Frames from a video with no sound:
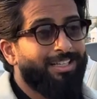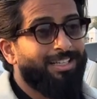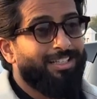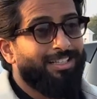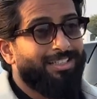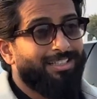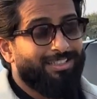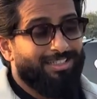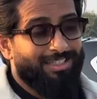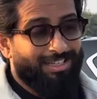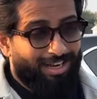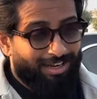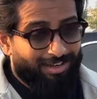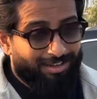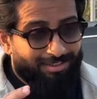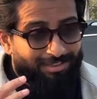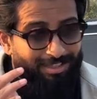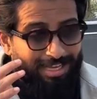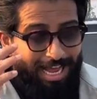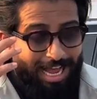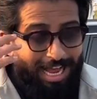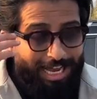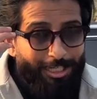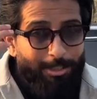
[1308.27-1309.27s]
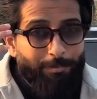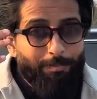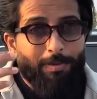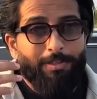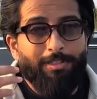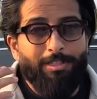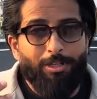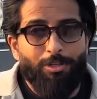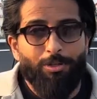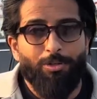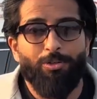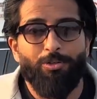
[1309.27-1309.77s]
see, another
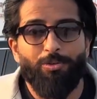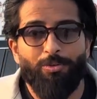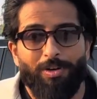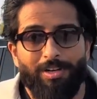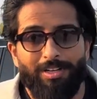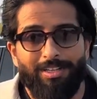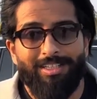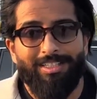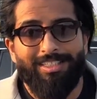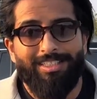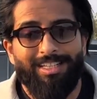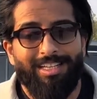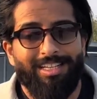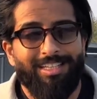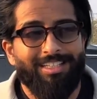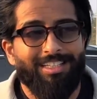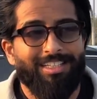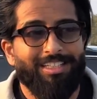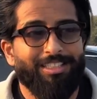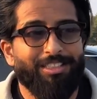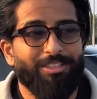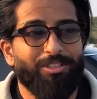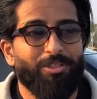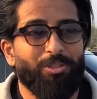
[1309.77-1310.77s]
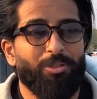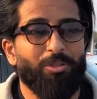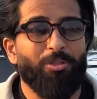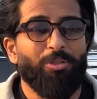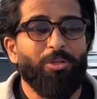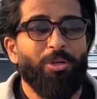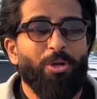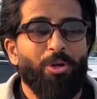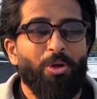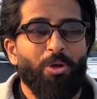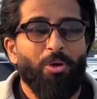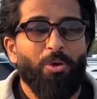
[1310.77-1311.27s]
aspect that you need to understand is
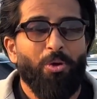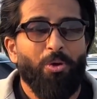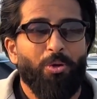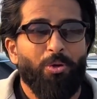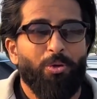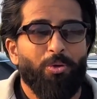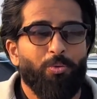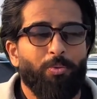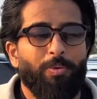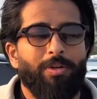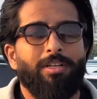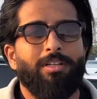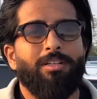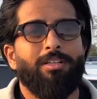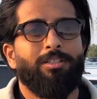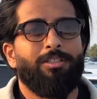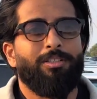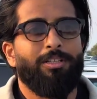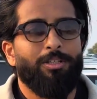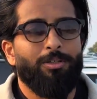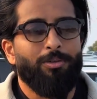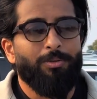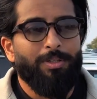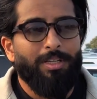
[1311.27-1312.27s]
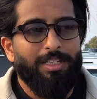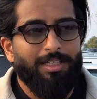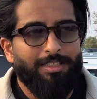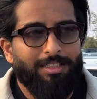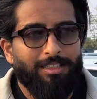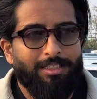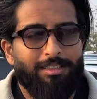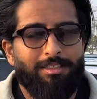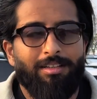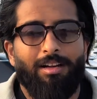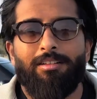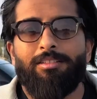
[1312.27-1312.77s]
Win Casino, yes,
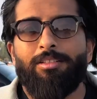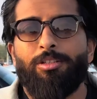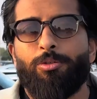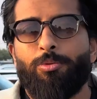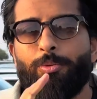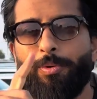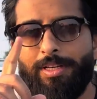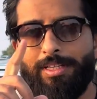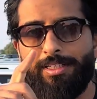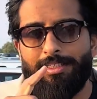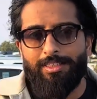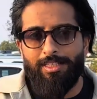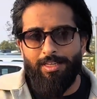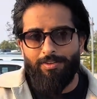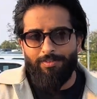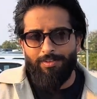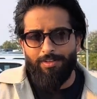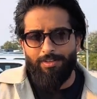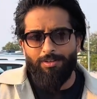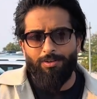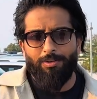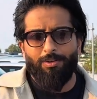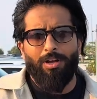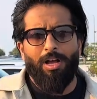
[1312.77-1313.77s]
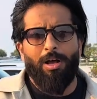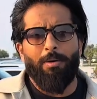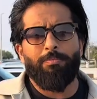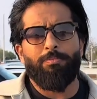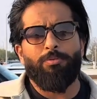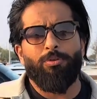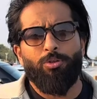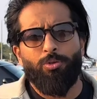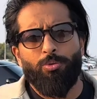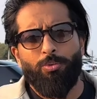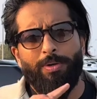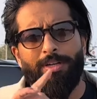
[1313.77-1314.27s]
it starts in 27. Up
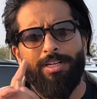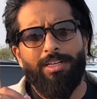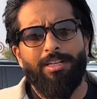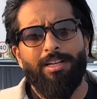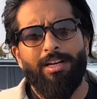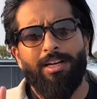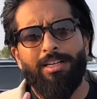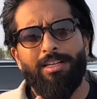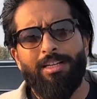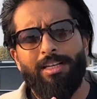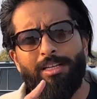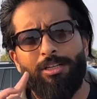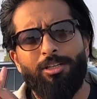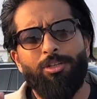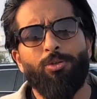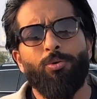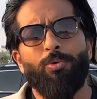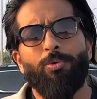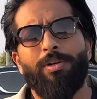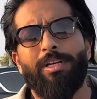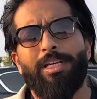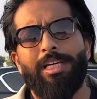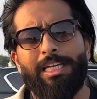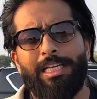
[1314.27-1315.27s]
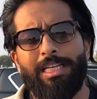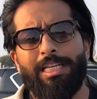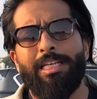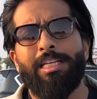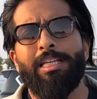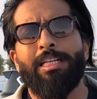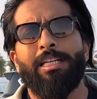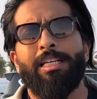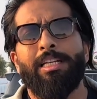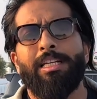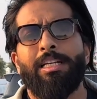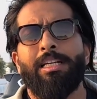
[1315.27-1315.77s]
to 29 in
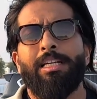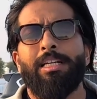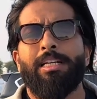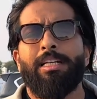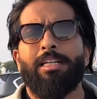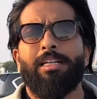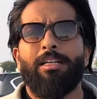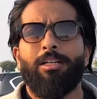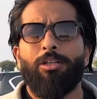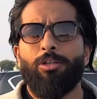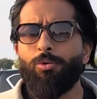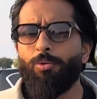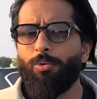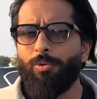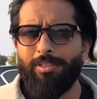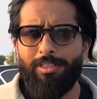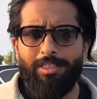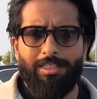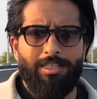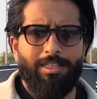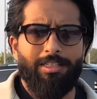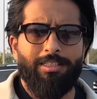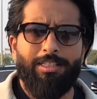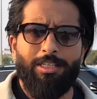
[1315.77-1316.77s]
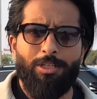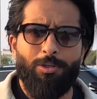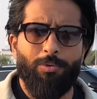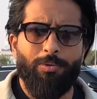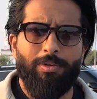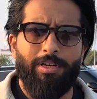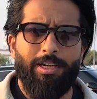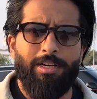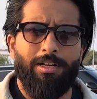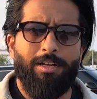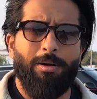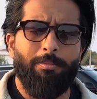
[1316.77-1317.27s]
UAE, no other casino
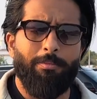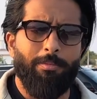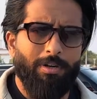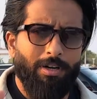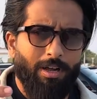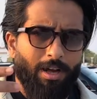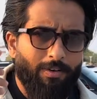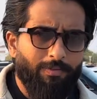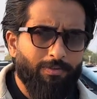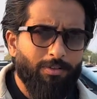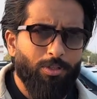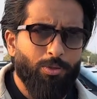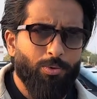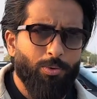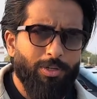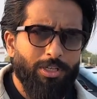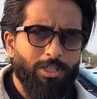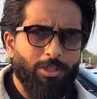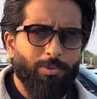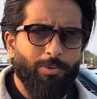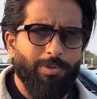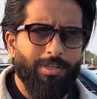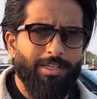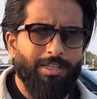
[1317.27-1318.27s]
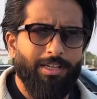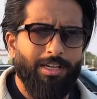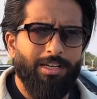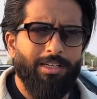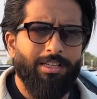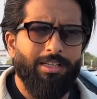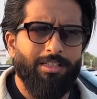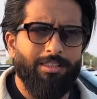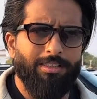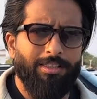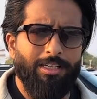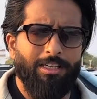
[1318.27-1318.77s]
can come. But after
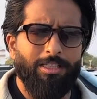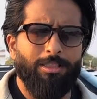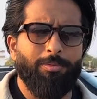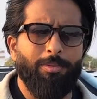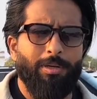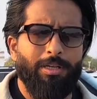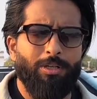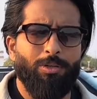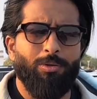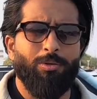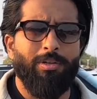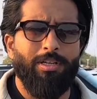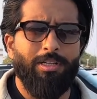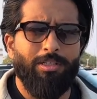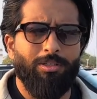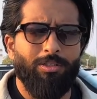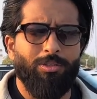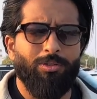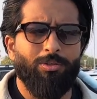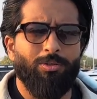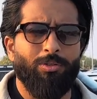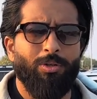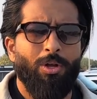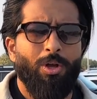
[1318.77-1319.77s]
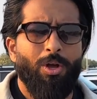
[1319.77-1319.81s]
2029, there are speculations